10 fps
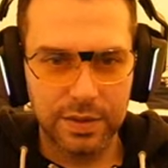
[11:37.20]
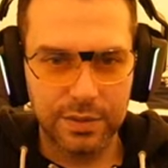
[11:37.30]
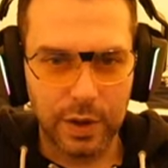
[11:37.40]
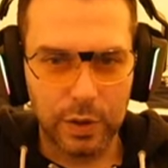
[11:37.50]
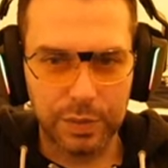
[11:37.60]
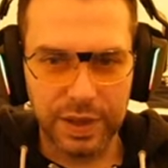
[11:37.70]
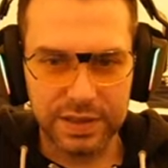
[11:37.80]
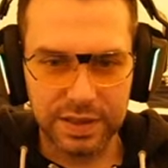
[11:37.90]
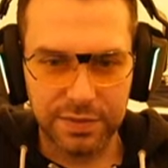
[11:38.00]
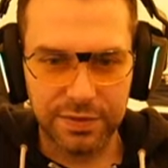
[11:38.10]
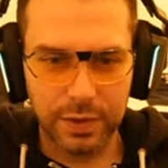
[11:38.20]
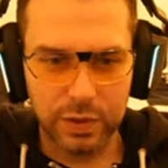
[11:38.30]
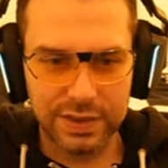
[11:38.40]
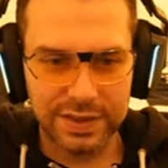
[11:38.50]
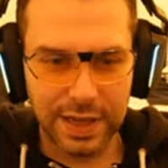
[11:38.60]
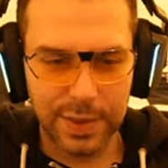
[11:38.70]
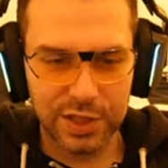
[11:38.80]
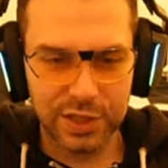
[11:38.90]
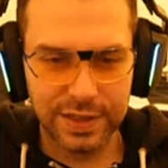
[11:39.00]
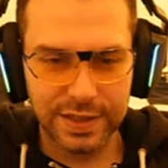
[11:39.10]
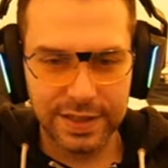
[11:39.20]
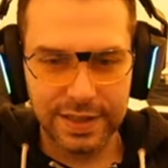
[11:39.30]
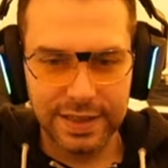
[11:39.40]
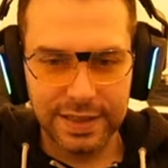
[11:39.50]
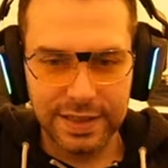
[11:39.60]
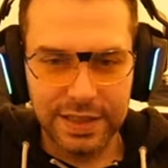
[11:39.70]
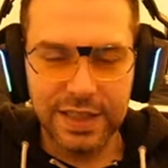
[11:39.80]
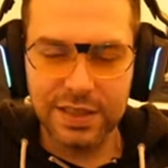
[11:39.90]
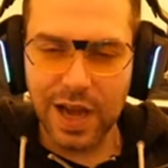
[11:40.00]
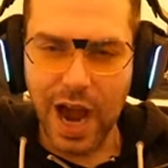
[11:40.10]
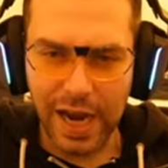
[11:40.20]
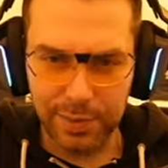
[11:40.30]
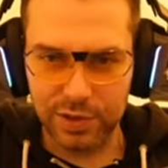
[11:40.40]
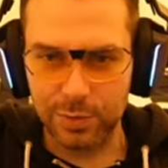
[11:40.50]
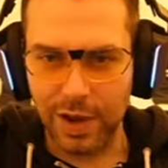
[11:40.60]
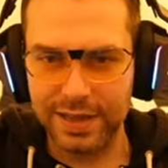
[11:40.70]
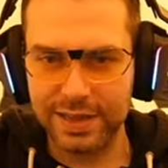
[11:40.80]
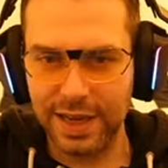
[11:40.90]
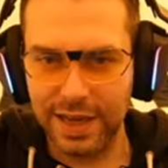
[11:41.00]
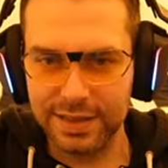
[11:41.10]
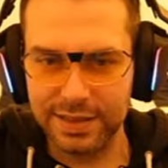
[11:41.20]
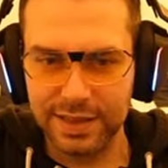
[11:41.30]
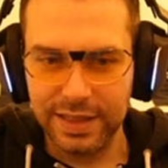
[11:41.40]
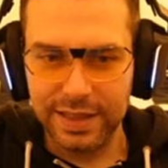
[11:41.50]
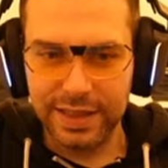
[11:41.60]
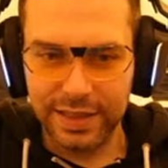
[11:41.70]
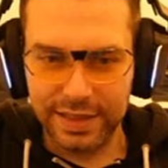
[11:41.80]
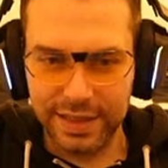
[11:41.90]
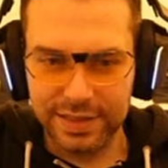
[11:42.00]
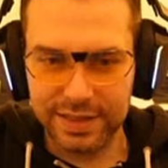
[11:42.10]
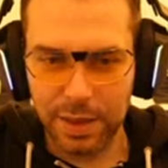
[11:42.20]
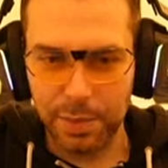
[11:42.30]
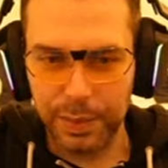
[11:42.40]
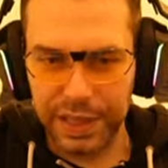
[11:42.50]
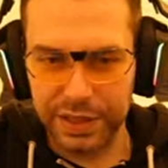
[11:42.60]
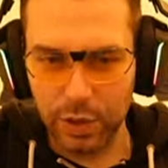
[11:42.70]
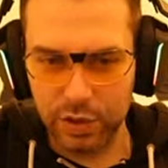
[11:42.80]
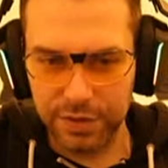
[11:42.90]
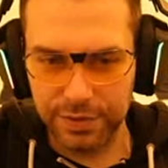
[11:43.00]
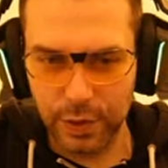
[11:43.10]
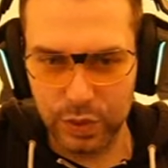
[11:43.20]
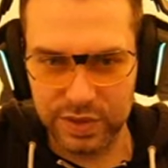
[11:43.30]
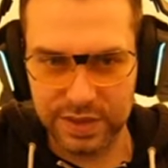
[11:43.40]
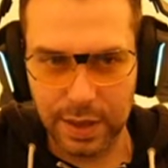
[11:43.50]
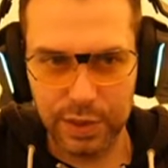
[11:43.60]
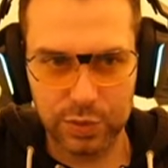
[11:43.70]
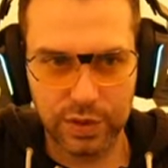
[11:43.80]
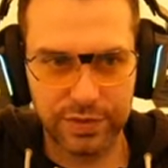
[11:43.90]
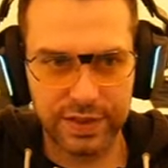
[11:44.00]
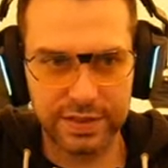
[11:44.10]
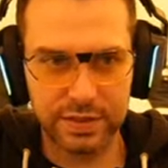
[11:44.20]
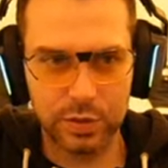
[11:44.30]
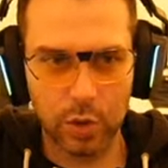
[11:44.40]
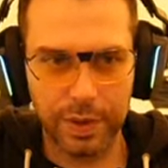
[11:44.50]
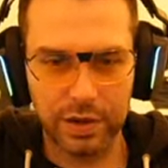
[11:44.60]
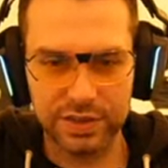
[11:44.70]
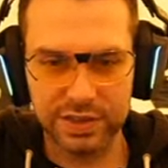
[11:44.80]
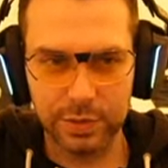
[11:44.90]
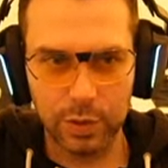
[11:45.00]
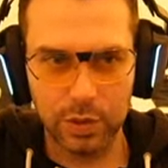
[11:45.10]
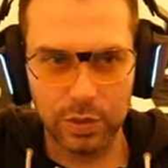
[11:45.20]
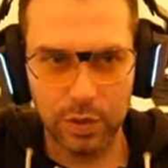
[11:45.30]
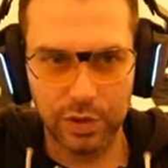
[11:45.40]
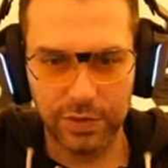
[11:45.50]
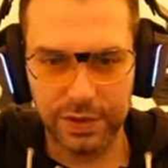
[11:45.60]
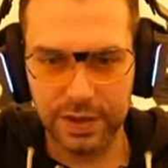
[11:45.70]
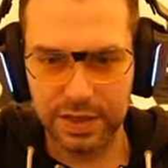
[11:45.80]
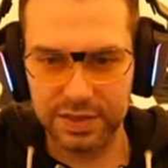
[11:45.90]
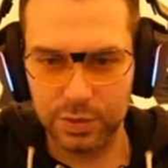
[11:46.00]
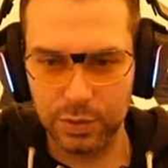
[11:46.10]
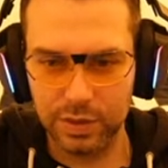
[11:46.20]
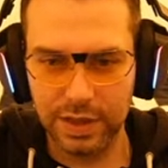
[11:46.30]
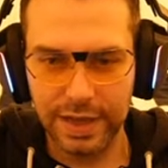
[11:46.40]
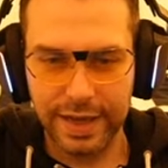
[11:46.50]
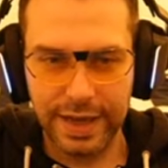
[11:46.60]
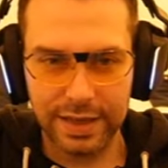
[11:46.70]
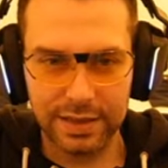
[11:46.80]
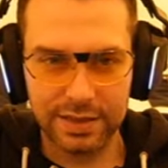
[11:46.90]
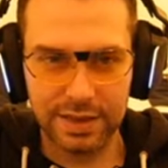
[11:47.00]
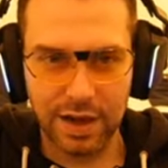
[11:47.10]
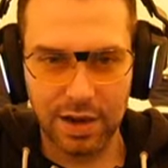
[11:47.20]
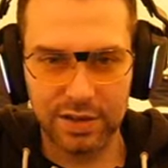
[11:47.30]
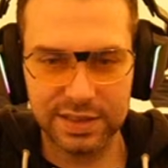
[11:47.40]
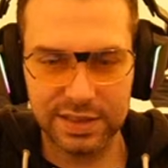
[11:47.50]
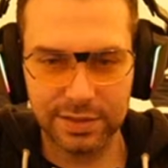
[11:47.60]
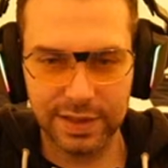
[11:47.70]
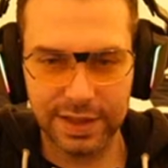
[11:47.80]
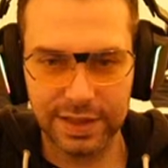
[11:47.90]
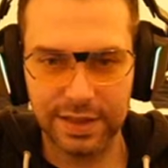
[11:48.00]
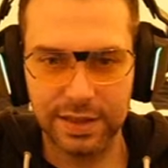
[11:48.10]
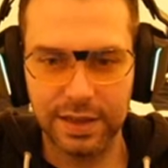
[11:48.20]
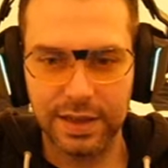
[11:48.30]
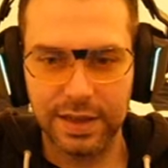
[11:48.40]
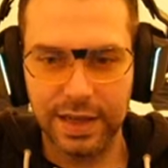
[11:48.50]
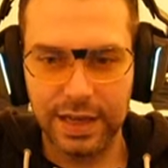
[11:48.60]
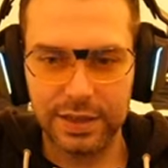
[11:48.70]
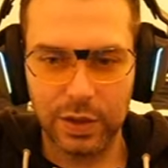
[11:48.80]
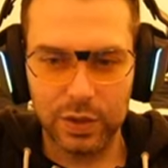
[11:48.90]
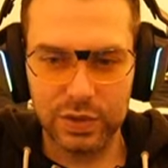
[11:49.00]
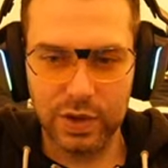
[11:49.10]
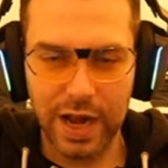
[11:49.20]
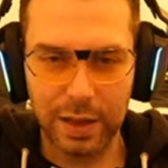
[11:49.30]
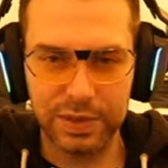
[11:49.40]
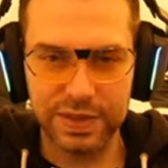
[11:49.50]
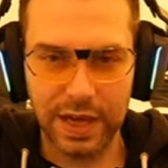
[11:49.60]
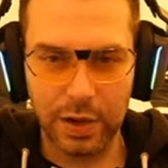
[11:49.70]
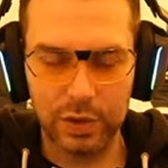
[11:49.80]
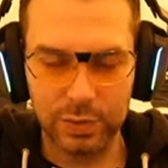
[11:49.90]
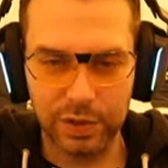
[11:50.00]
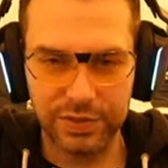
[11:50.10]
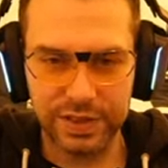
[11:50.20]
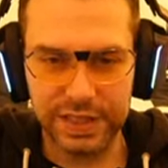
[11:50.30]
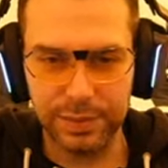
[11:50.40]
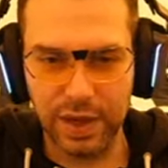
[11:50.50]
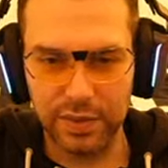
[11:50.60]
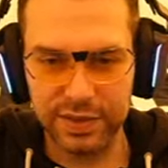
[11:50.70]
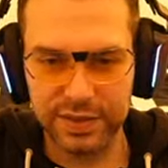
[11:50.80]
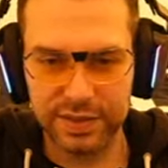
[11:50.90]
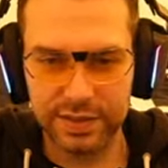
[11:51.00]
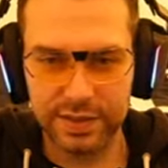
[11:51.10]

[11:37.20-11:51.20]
followed by some focus damage. He's a hybrid, right guys? He deals some mediocre focus damage with his top R0, Lord of the Nazgûl, and his R3. And he also helps out with debuffs.